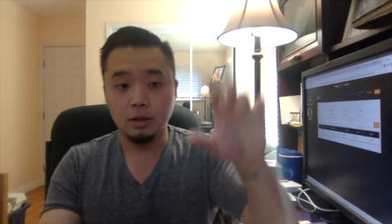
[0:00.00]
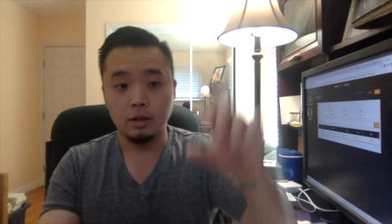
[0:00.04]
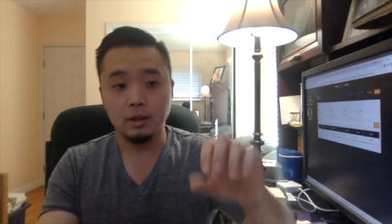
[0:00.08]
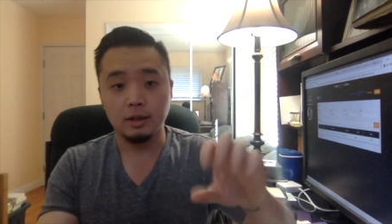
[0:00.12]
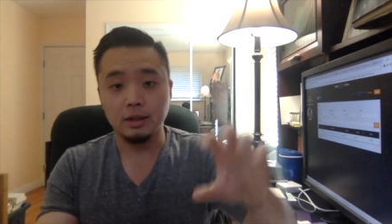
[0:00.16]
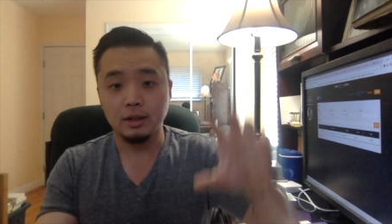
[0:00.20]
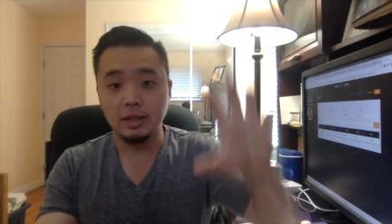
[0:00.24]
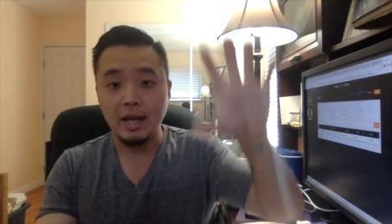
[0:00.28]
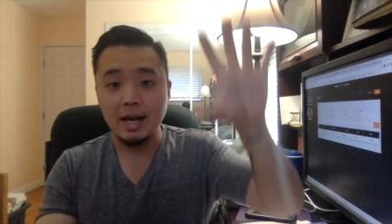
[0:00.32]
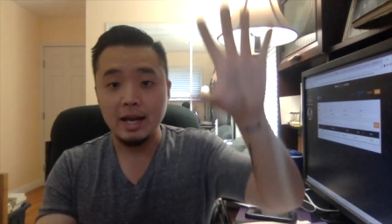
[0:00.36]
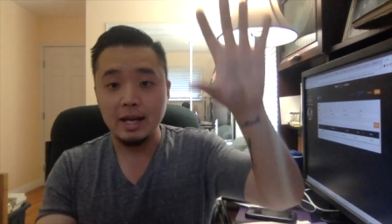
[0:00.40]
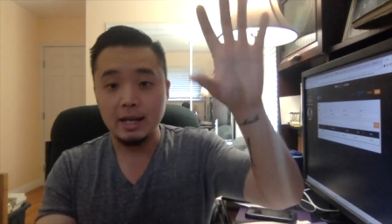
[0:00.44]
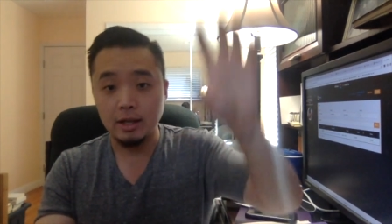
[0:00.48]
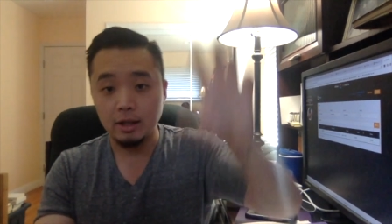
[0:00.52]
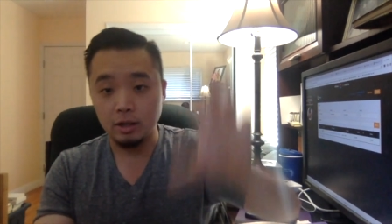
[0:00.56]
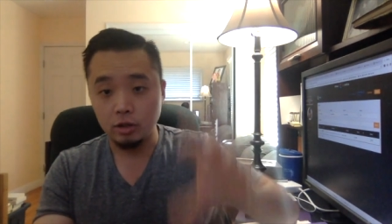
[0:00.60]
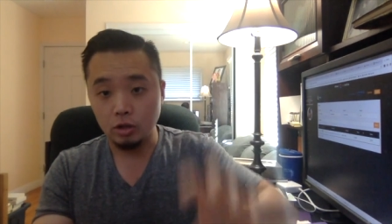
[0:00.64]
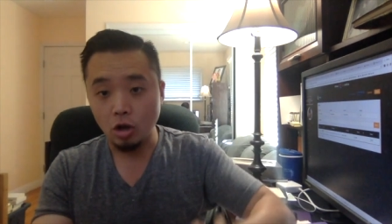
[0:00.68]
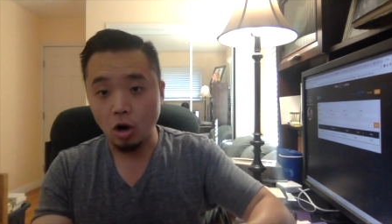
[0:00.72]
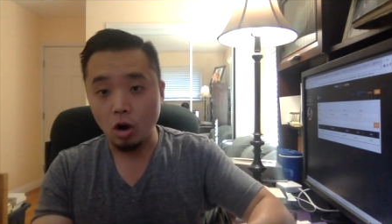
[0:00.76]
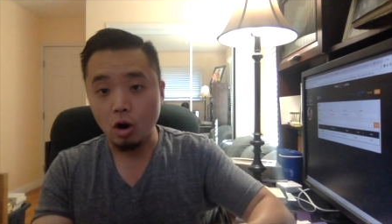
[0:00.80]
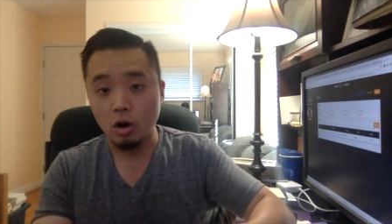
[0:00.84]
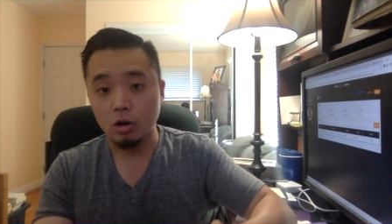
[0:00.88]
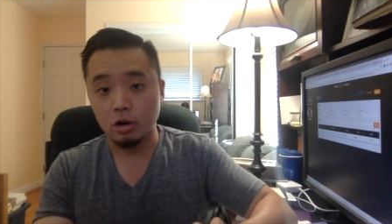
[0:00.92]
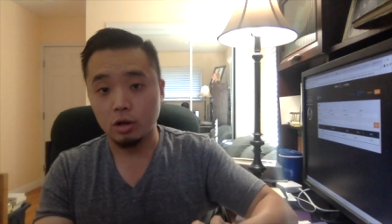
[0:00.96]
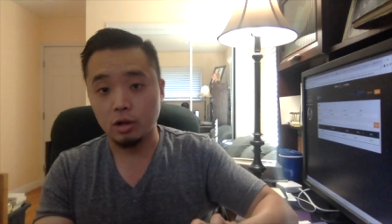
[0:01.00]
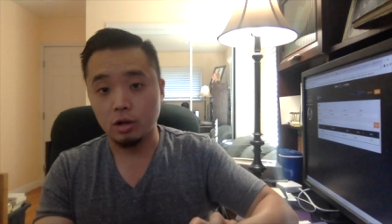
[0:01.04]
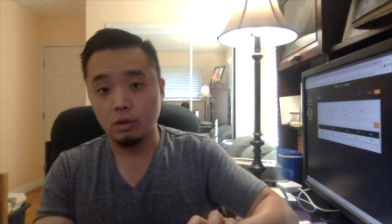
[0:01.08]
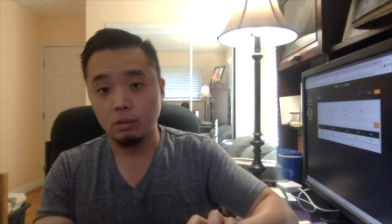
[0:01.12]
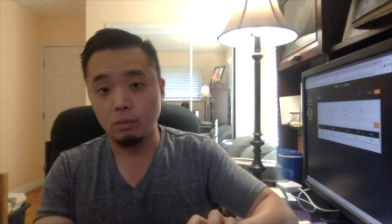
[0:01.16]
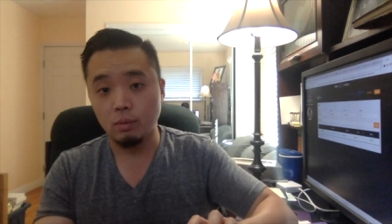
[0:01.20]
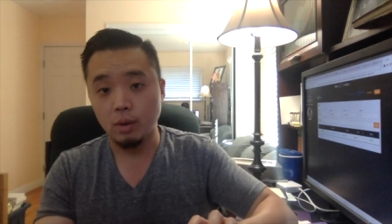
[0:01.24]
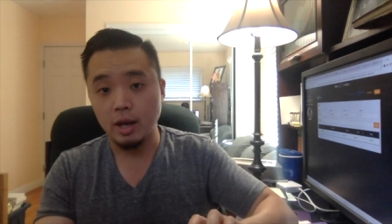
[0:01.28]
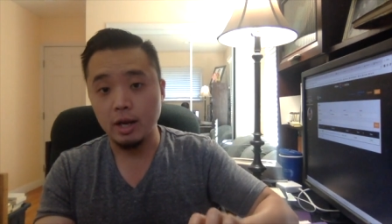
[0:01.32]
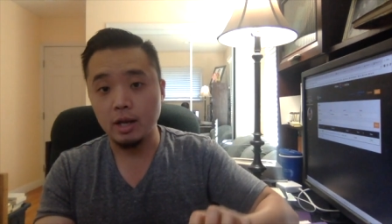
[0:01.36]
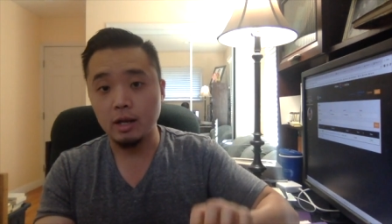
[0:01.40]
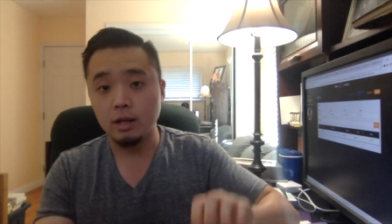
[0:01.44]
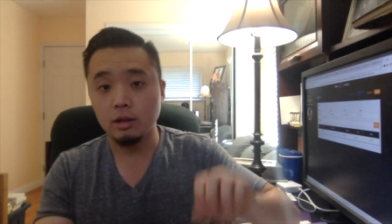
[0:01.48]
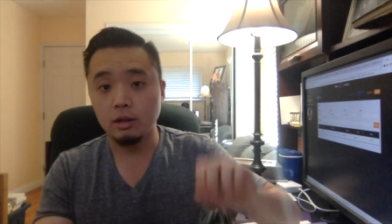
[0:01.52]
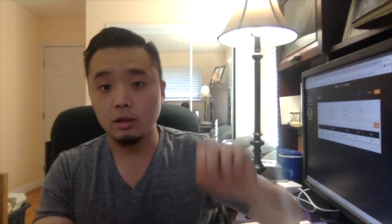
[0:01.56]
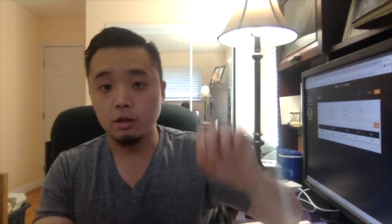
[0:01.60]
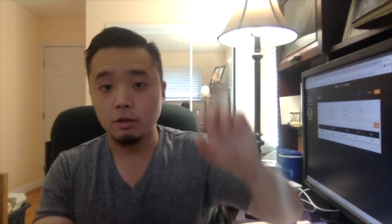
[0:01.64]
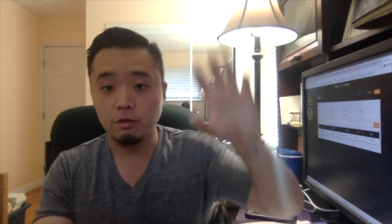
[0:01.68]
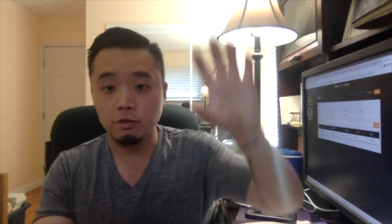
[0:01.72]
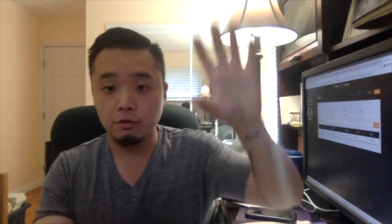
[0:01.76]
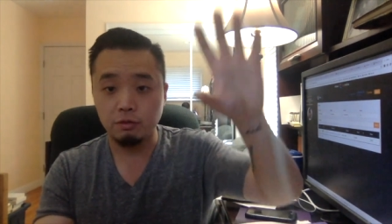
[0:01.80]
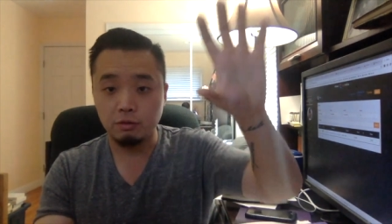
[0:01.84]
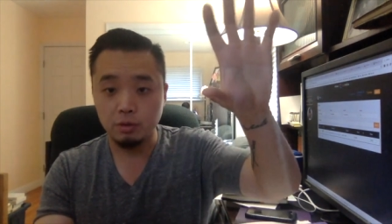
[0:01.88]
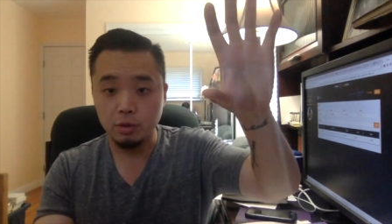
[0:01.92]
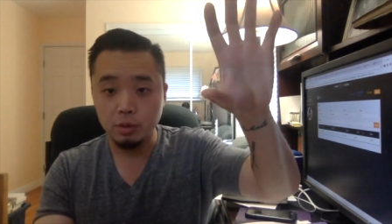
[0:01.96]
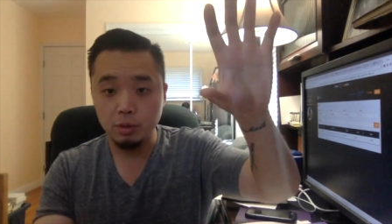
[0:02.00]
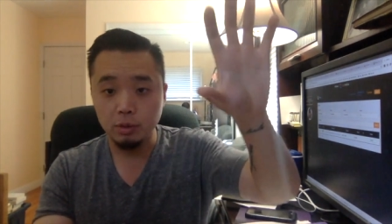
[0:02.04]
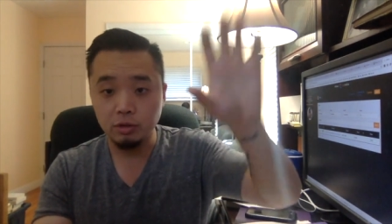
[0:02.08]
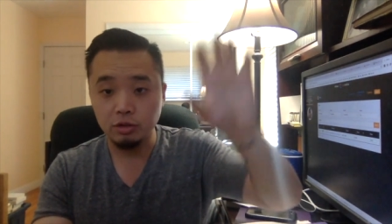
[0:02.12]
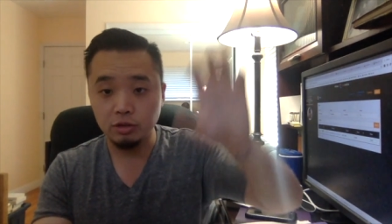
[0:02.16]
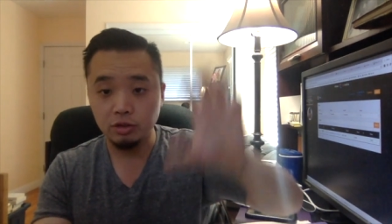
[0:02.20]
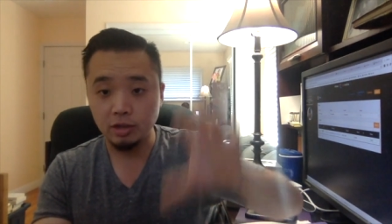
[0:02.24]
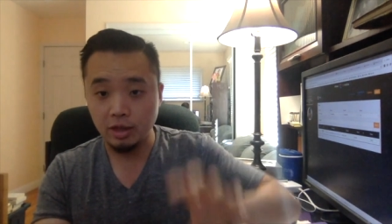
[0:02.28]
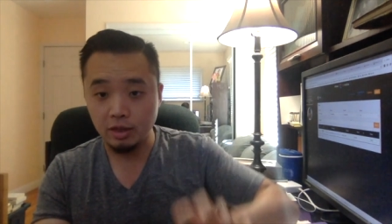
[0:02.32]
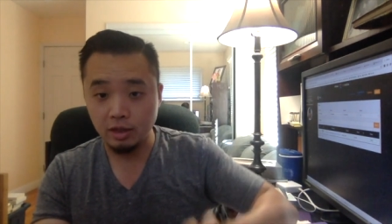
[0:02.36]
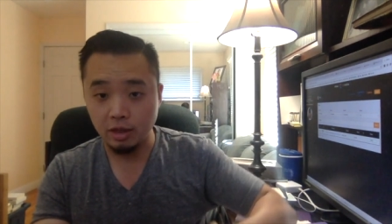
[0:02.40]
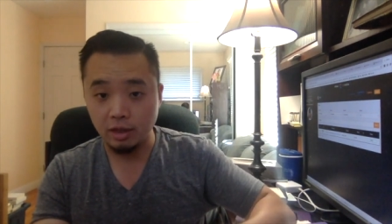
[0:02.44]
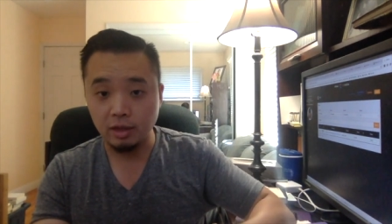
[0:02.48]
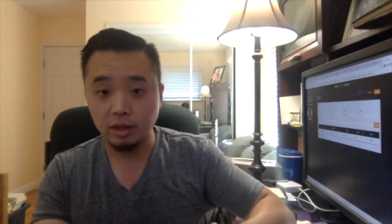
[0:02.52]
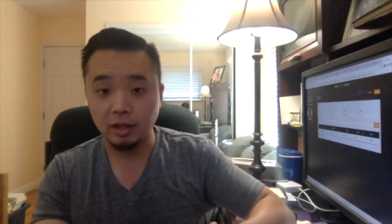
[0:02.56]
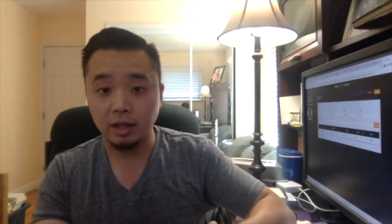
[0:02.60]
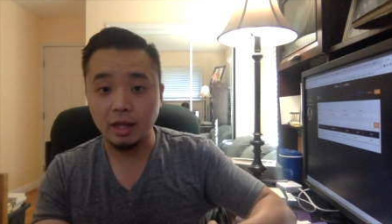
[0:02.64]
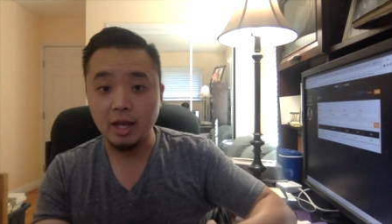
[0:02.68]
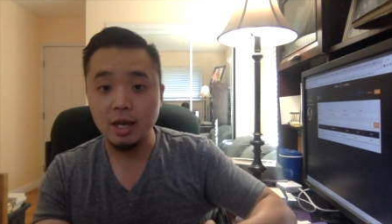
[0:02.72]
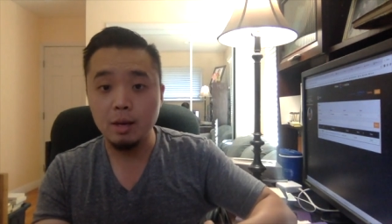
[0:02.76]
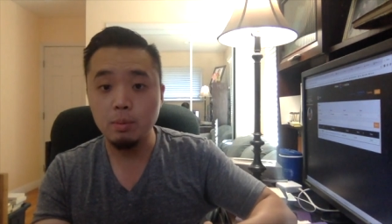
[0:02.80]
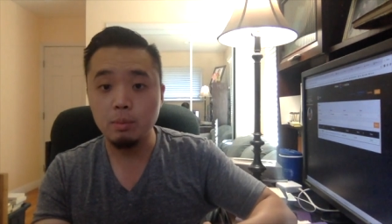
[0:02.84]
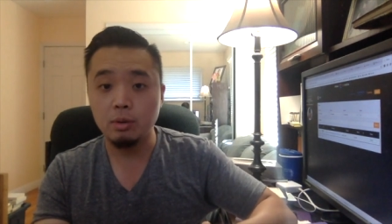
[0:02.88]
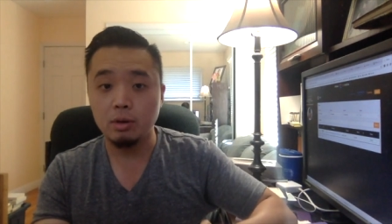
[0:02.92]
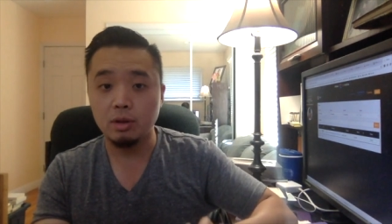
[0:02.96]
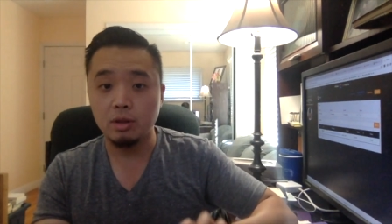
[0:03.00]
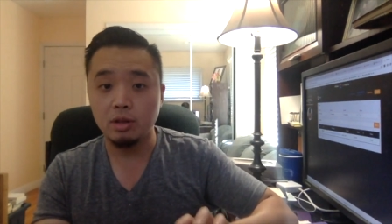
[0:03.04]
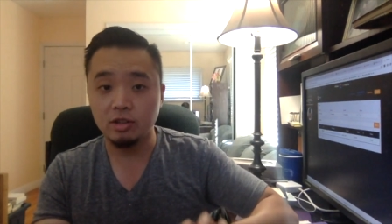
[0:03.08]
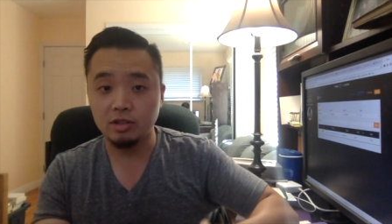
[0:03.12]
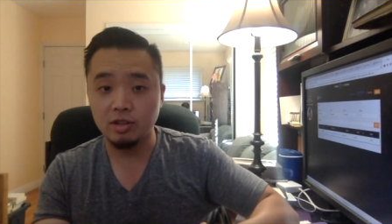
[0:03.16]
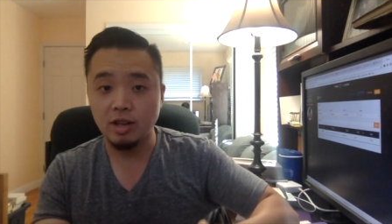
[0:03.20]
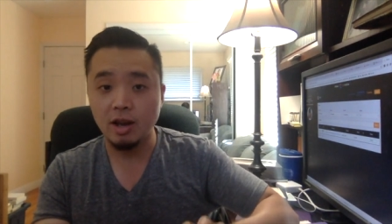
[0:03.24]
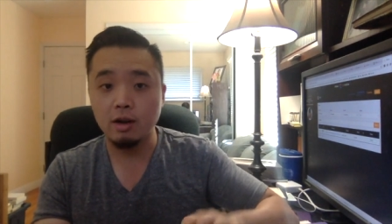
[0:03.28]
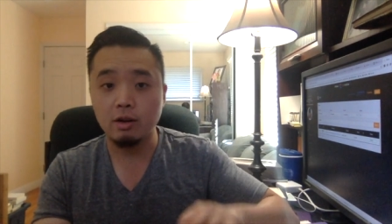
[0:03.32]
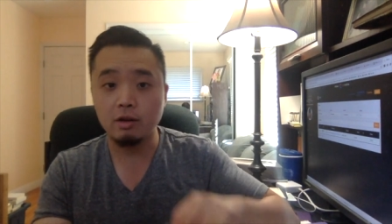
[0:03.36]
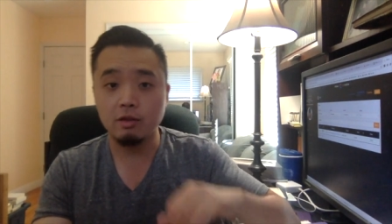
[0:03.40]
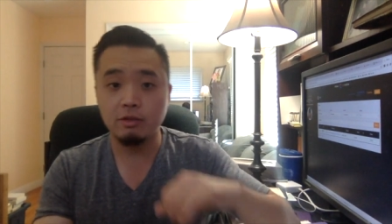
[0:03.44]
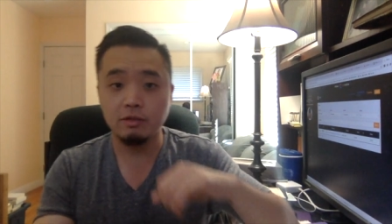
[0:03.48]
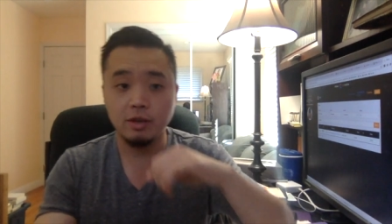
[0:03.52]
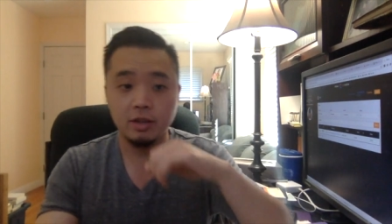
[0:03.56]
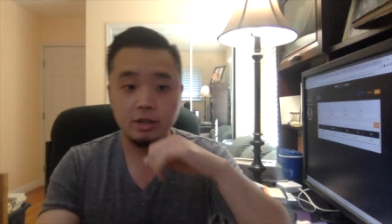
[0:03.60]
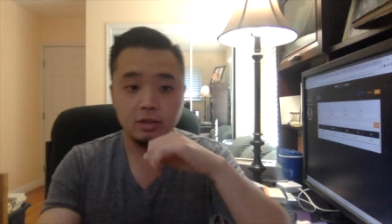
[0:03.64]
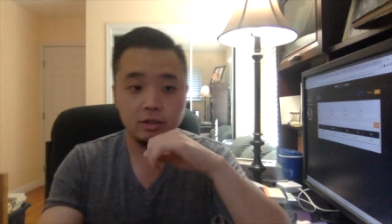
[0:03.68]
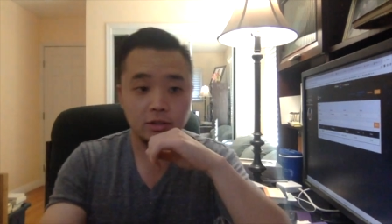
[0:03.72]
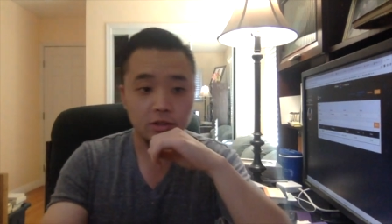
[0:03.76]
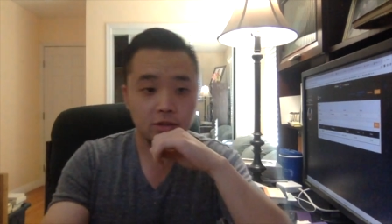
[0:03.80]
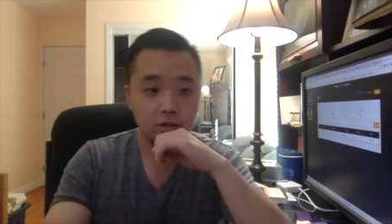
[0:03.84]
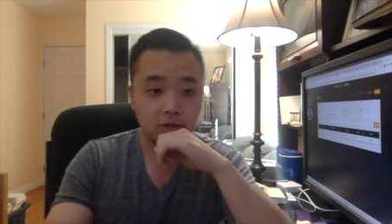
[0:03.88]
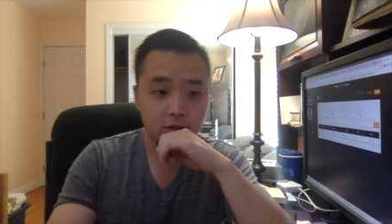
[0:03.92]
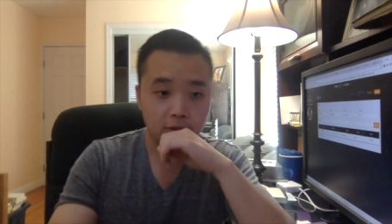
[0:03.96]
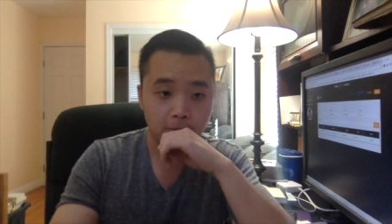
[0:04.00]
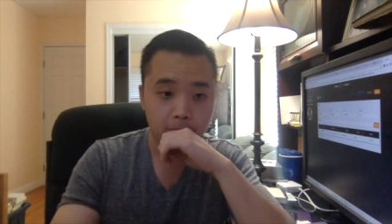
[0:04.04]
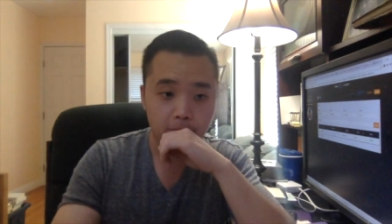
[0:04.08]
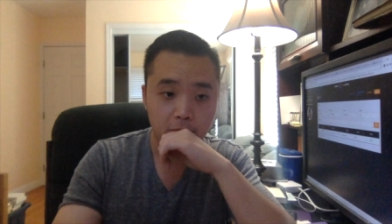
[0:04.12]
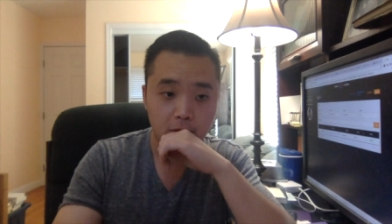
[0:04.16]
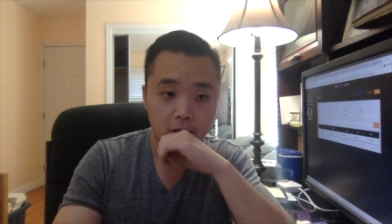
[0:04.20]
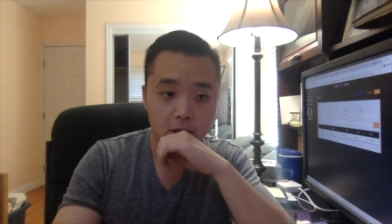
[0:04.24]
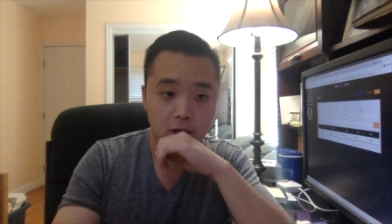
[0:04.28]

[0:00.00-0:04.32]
Light and dark, right? The fruits and then the labor, the sacrifices.